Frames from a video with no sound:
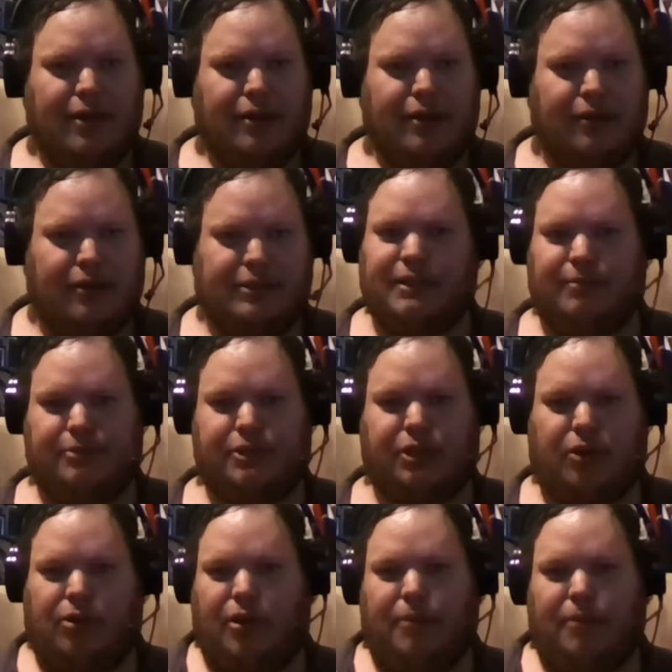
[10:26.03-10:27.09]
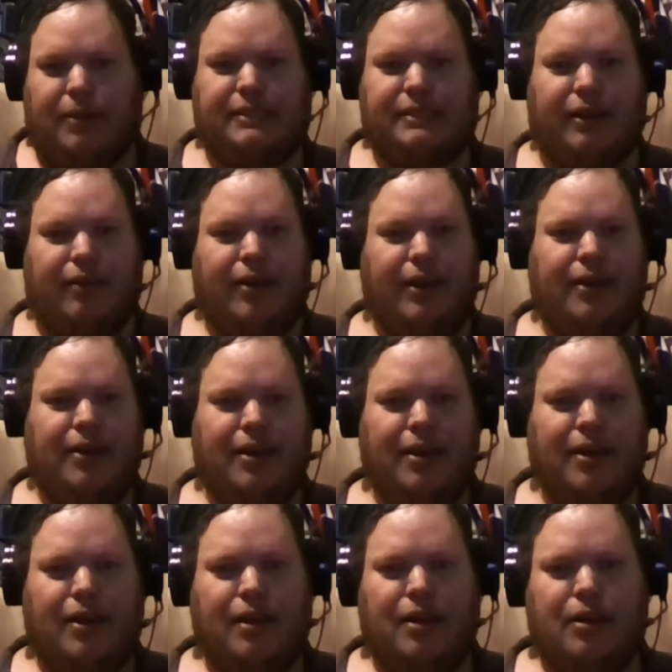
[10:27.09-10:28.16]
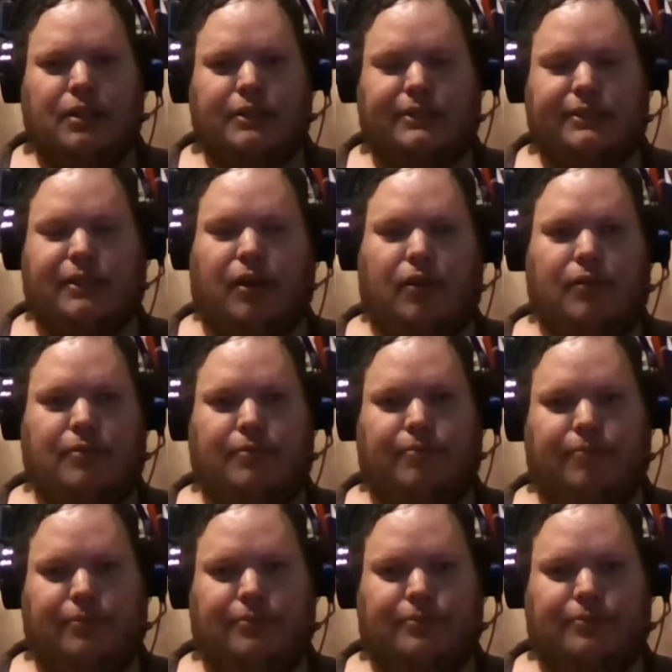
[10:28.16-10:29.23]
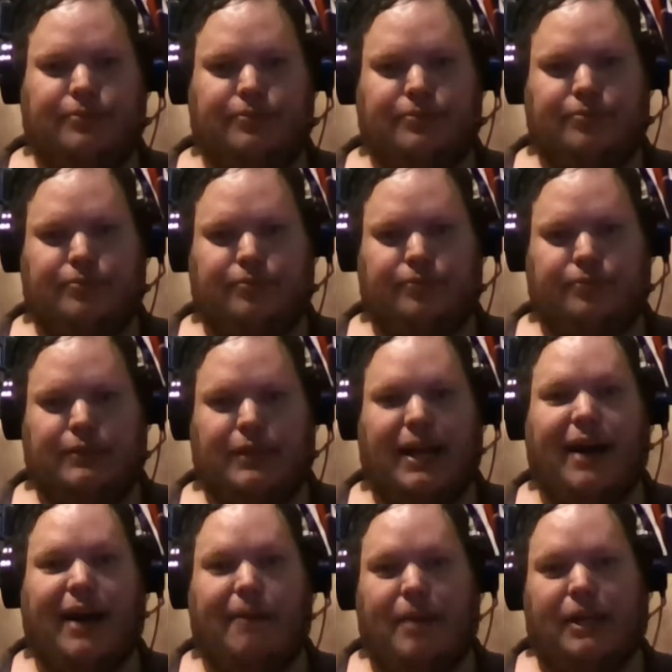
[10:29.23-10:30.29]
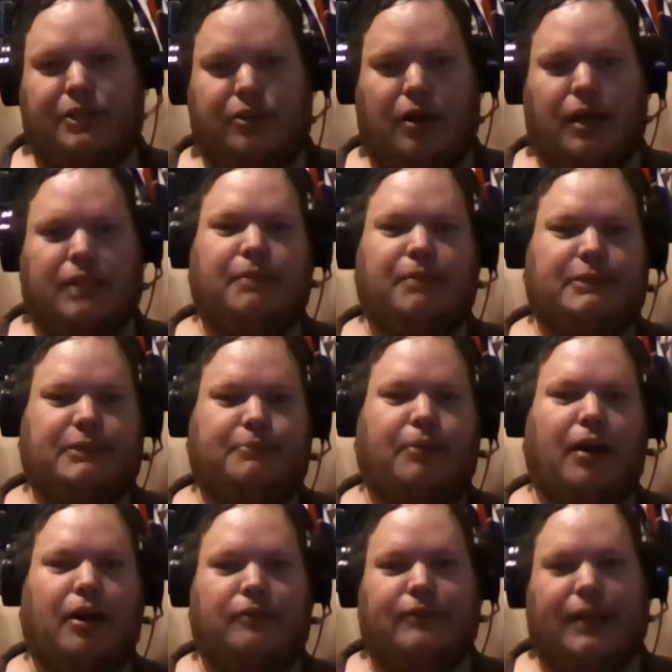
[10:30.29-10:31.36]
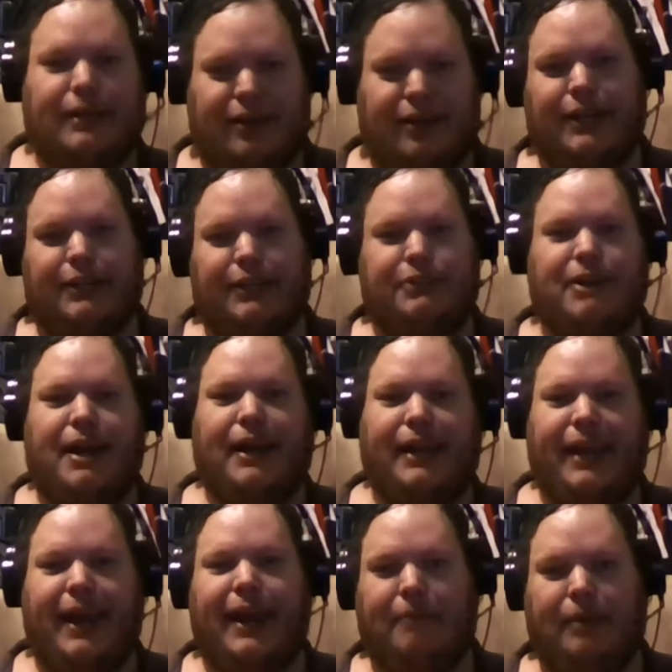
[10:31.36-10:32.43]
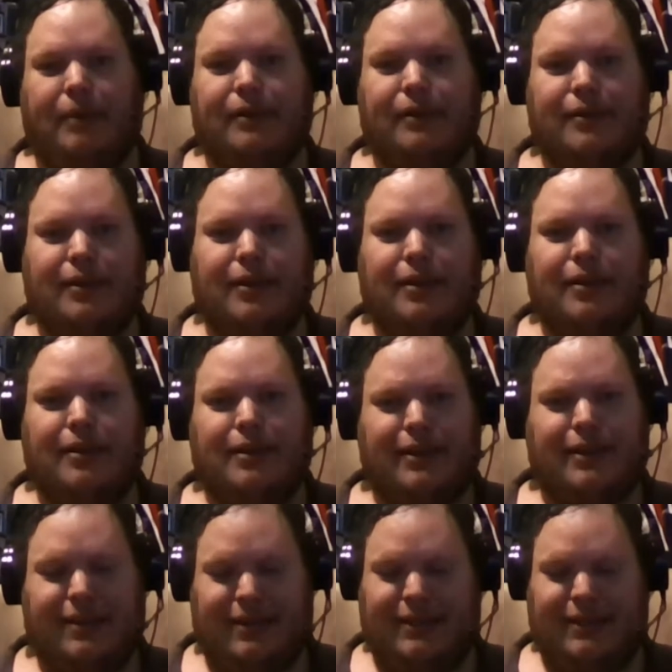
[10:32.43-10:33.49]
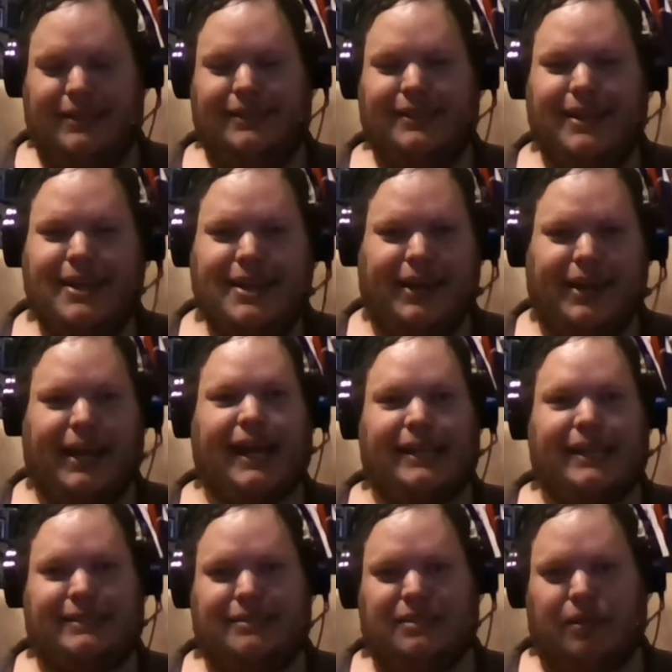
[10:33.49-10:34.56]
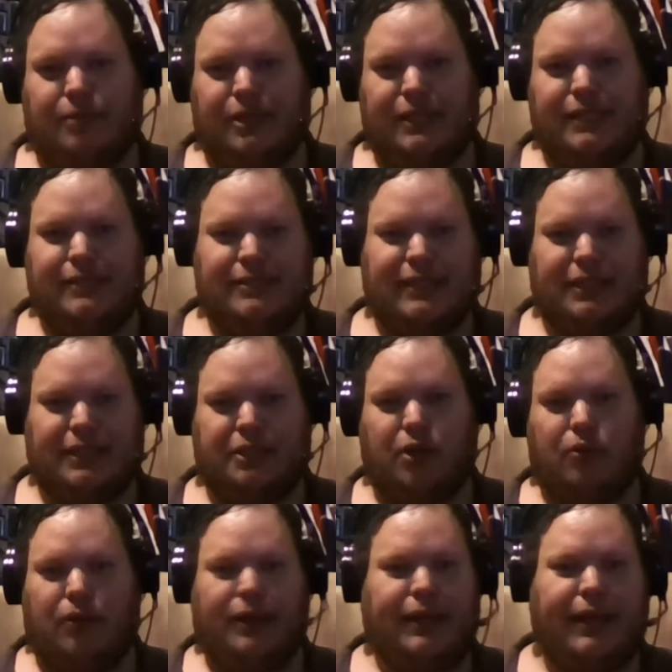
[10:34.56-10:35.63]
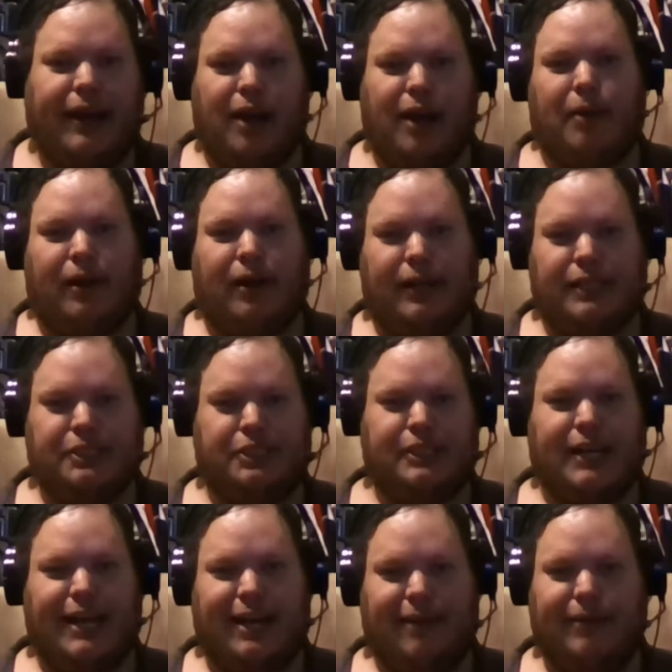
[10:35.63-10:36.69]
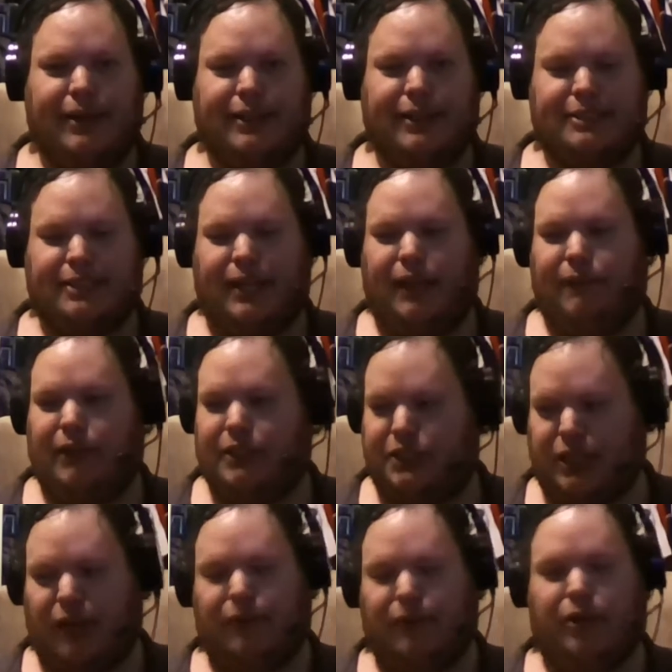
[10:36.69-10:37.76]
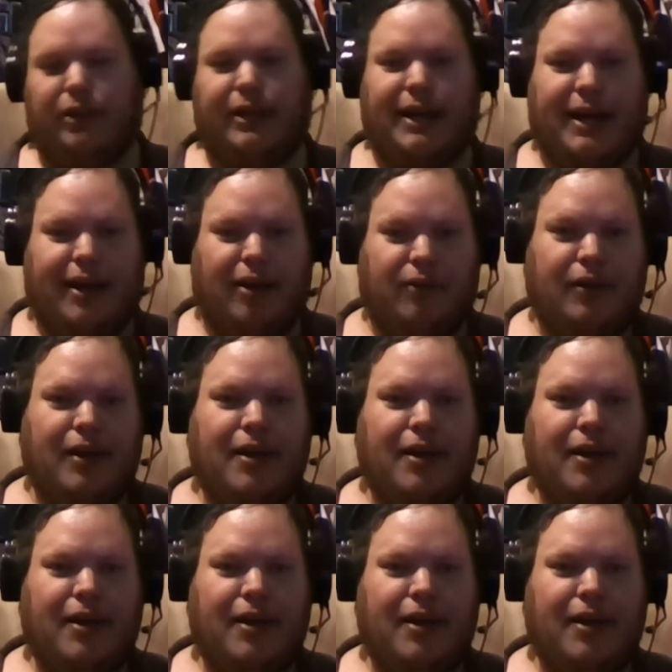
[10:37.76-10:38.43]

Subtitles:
There's something screwed with my steering. So now my truck is almost perfect. They're going to try to can me. And they got someone in that don't really care about his job. He doesn't even shovel it out.